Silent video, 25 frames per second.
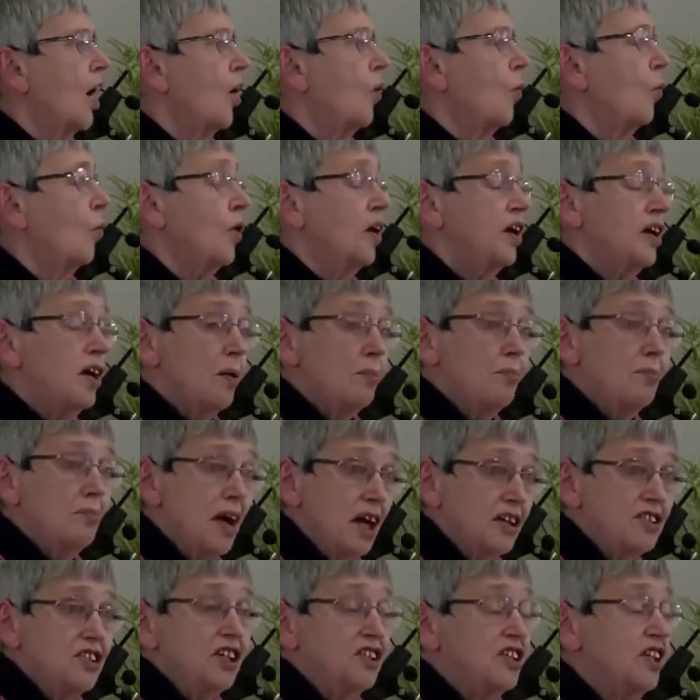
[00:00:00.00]
We have
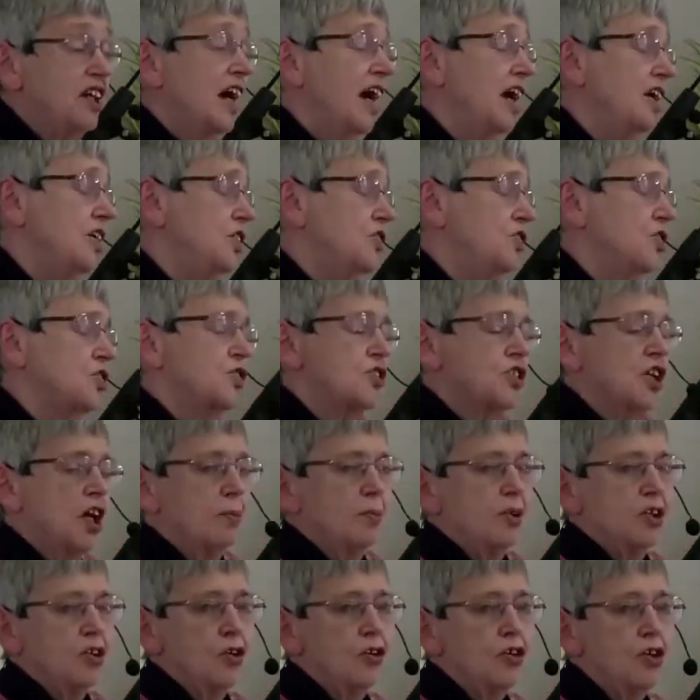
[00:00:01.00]
met it again in the
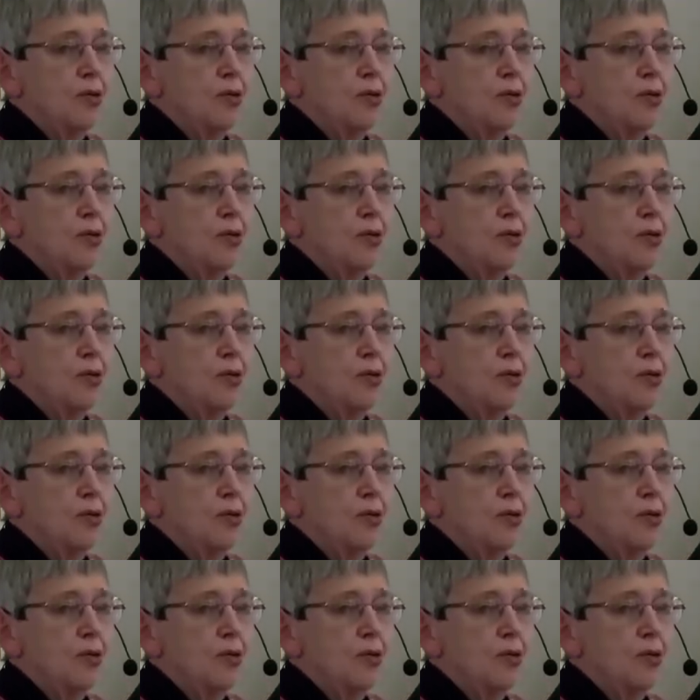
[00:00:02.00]
Sermon on the